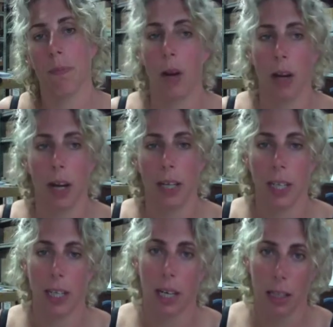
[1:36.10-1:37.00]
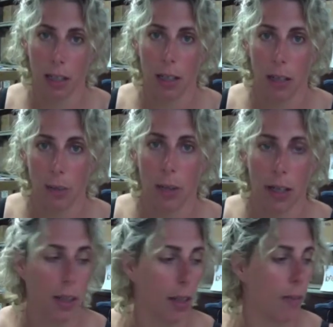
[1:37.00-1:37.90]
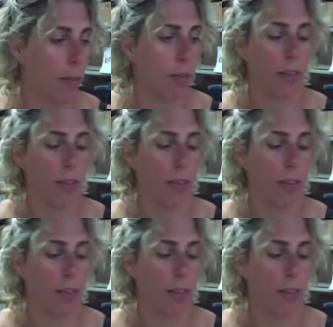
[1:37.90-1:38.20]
I get like one of the